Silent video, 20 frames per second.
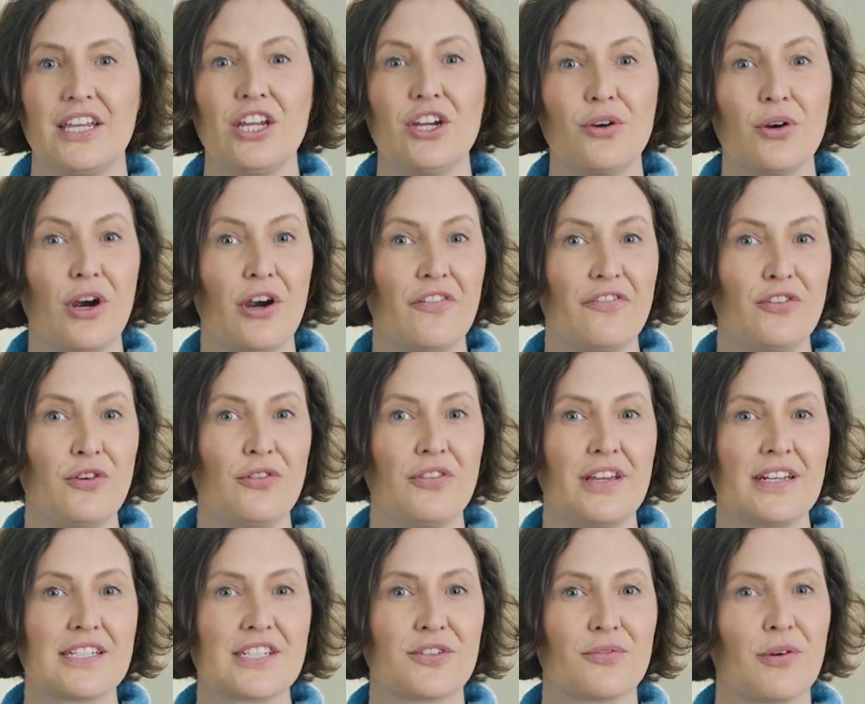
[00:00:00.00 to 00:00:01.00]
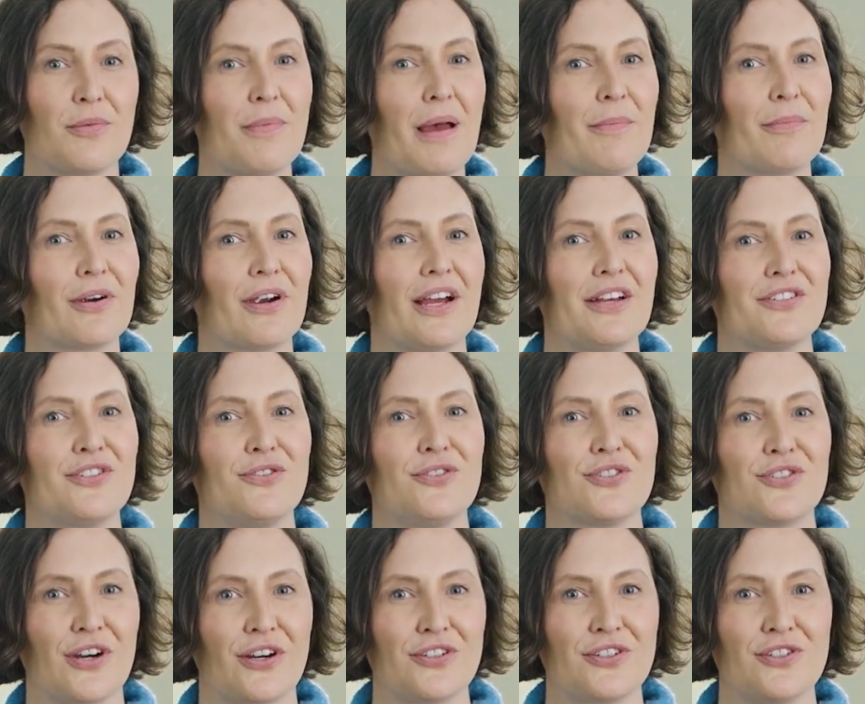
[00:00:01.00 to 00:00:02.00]
Here are a few things to remember as you
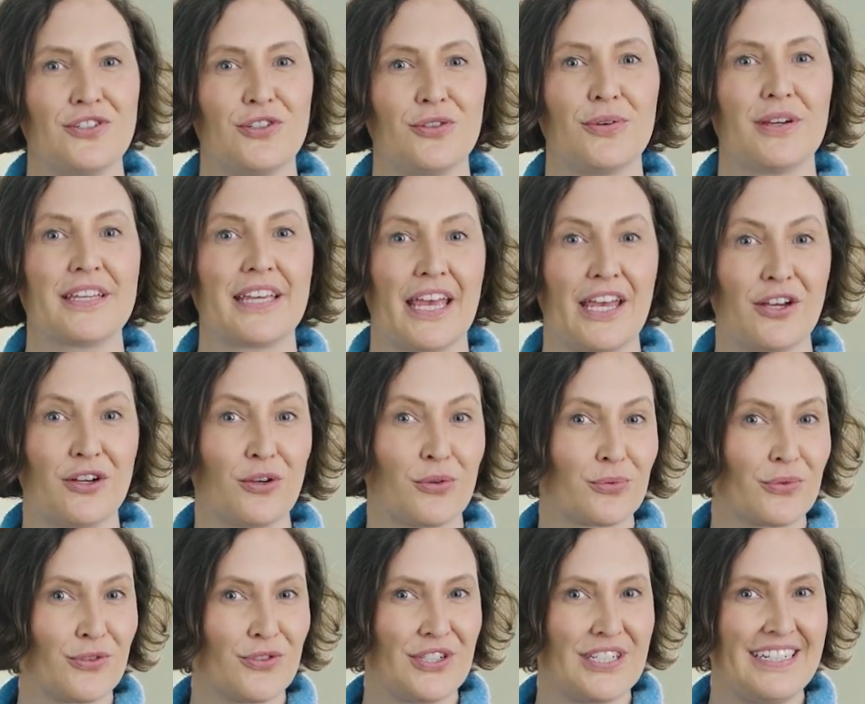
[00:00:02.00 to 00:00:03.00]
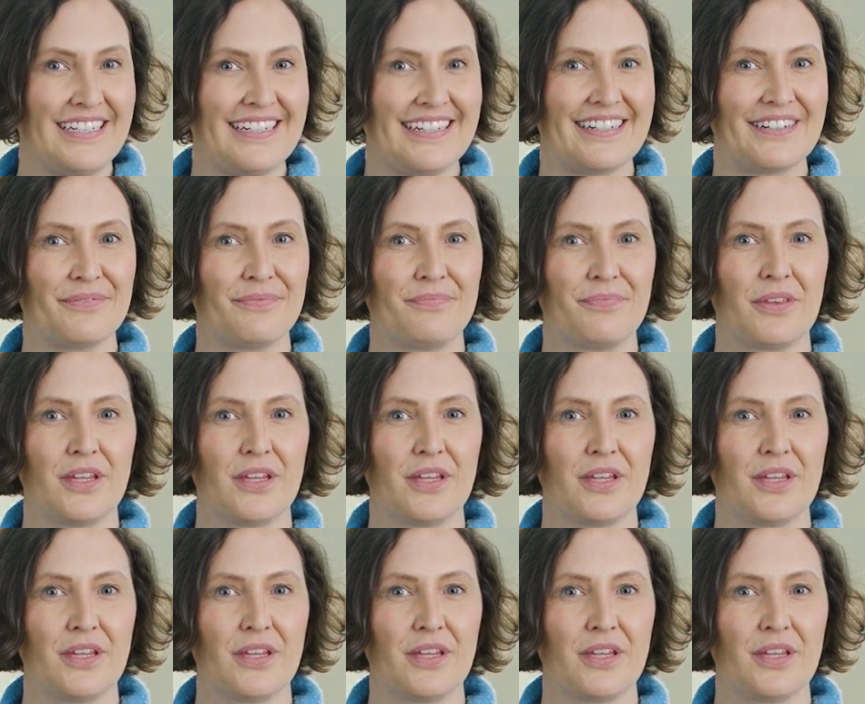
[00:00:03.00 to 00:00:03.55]
start to do a Kegel routine.